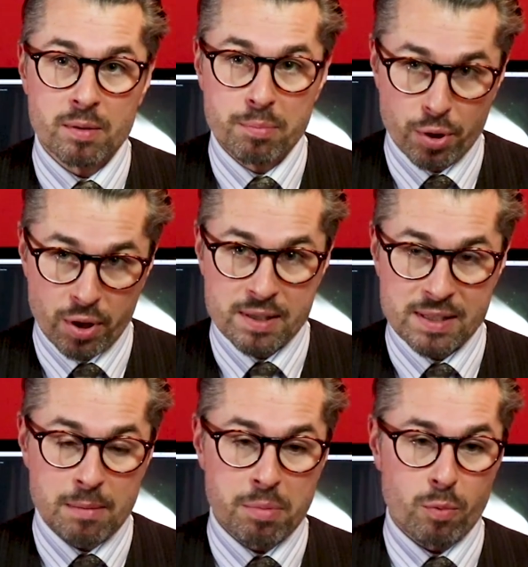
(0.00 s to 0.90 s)

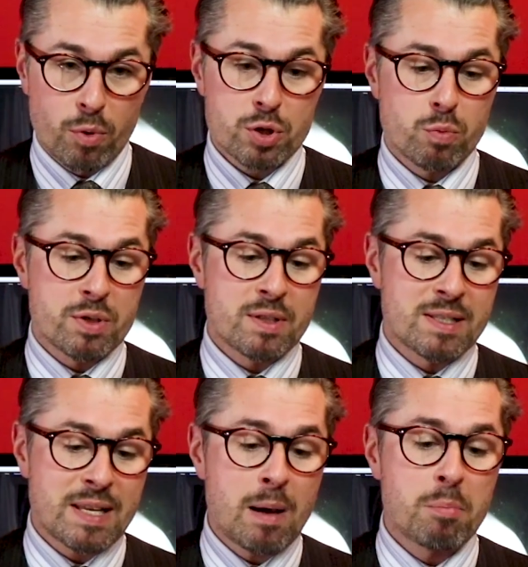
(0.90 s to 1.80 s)
The watch was a
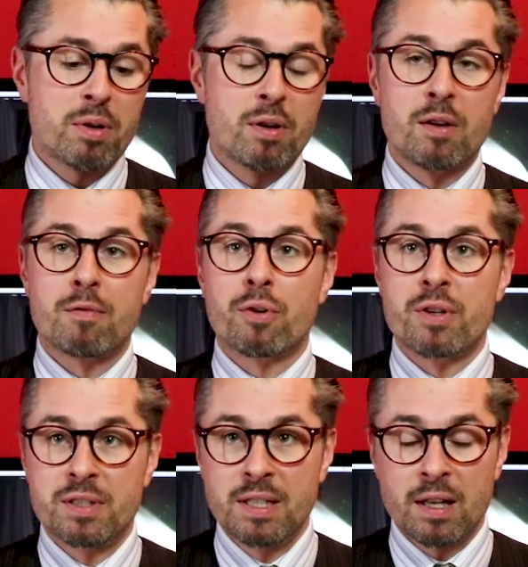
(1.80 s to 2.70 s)
sample for
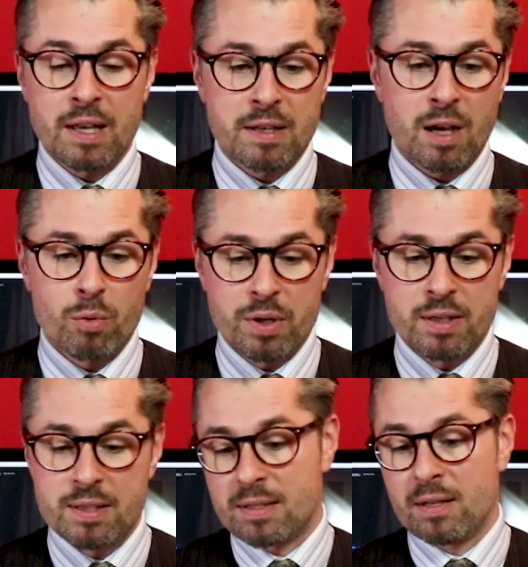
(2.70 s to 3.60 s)
a dealer, and now
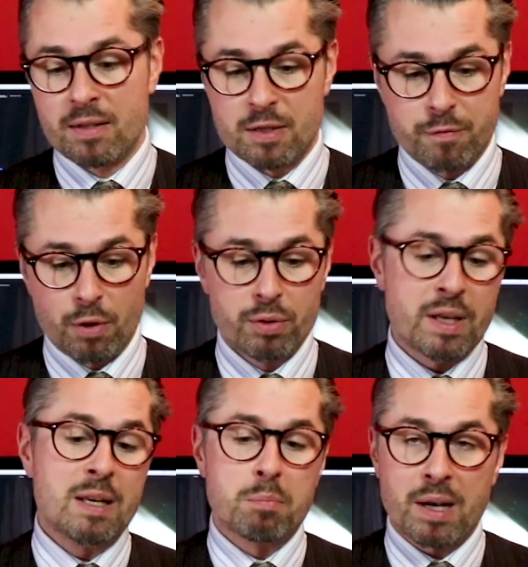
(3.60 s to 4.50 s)
it's in this folder
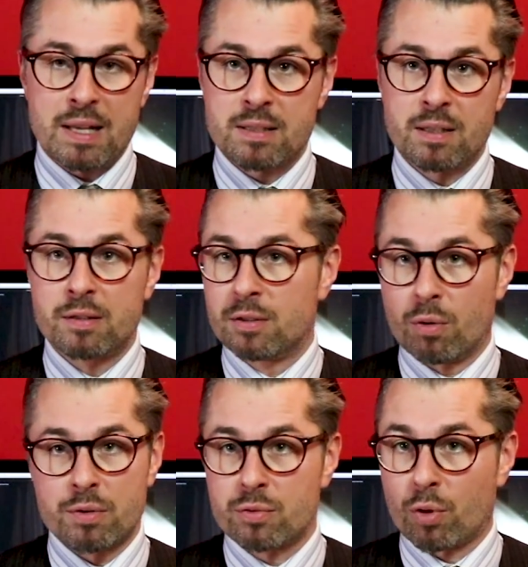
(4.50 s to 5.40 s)
in plastic, new
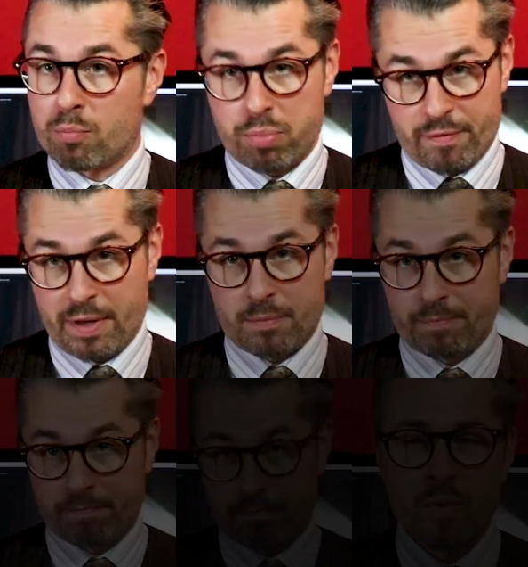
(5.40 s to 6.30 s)
old stock, perfect.
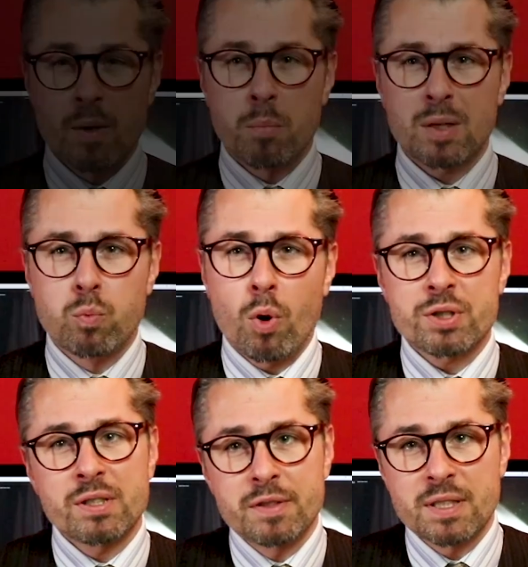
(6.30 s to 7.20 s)
But
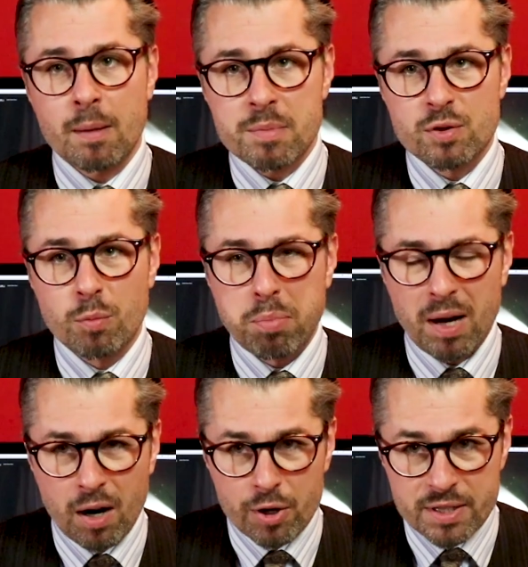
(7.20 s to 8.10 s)
what if it comes to
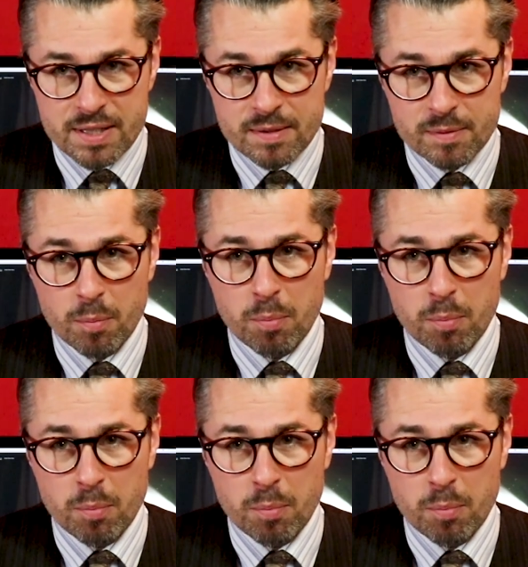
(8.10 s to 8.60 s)
parts?